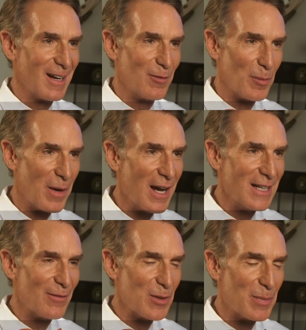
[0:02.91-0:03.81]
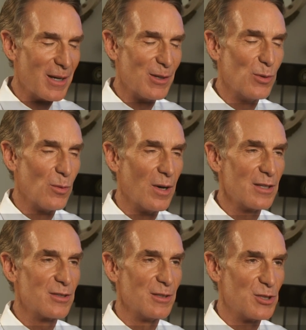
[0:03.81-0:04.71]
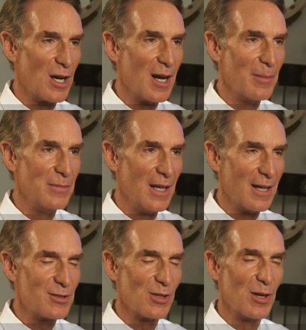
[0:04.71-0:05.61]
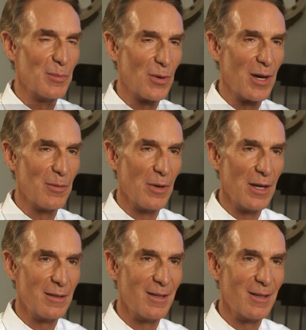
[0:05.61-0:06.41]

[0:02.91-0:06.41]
I remind everybody who wants the job dancing on Broadway